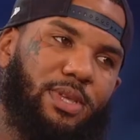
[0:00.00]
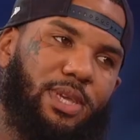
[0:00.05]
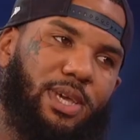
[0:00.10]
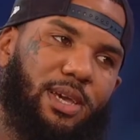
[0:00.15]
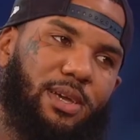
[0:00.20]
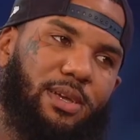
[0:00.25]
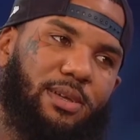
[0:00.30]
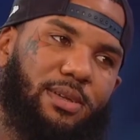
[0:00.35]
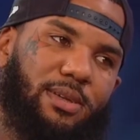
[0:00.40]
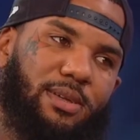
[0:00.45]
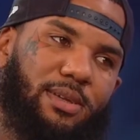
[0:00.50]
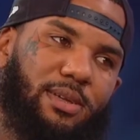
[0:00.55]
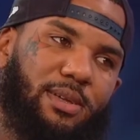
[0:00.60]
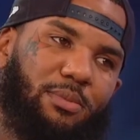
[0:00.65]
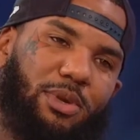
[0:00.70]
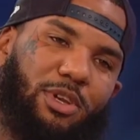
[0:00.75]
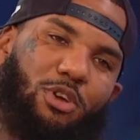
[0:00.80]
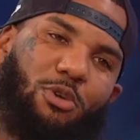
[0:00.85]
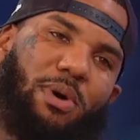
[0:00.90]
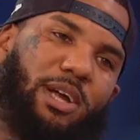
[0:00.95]
Yeah,
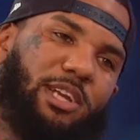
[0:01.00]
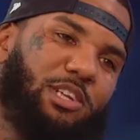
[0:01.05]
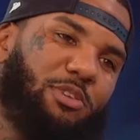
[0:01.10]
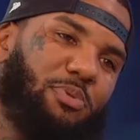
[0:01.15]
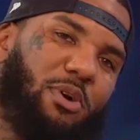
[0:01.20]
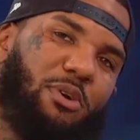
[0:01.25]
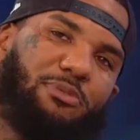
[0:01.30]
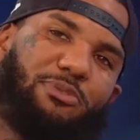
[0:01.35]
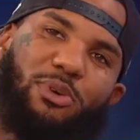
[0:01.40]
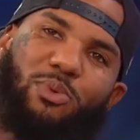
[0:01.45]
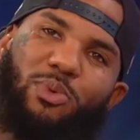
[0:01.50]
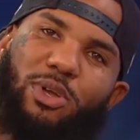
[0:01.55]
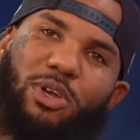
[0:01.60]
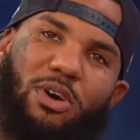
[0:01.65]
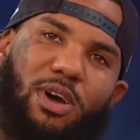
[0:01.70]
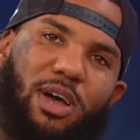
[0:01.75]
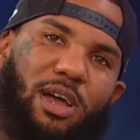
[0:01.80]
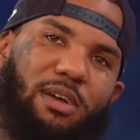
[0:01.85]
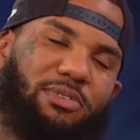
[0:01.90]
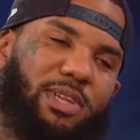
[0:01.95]
but nobody's perfect. We
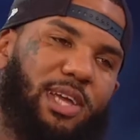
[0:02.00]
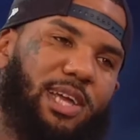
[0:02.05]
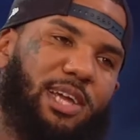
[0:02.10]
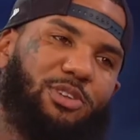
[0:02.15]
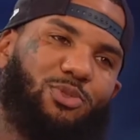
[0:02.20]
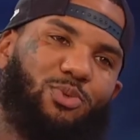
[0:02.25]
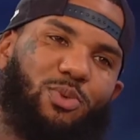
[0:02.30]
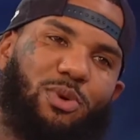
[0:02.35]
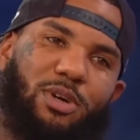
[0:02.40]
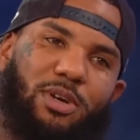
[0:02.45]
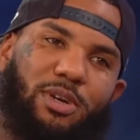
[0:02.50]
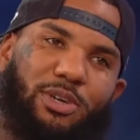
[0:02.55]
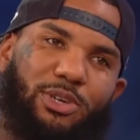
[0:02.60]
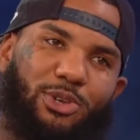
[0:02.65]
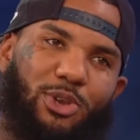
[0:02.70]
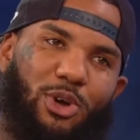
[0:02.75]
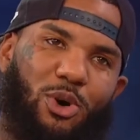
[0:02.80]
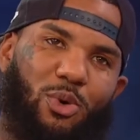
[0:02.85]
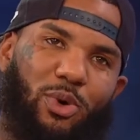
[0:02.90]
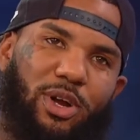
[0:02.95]
all have days where,
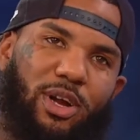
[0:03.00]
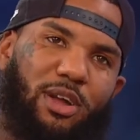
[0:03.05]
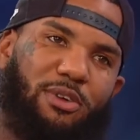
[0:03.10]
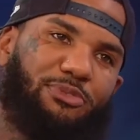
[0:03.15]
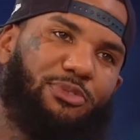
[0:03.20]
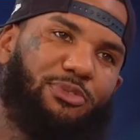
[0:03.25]
you know, we're at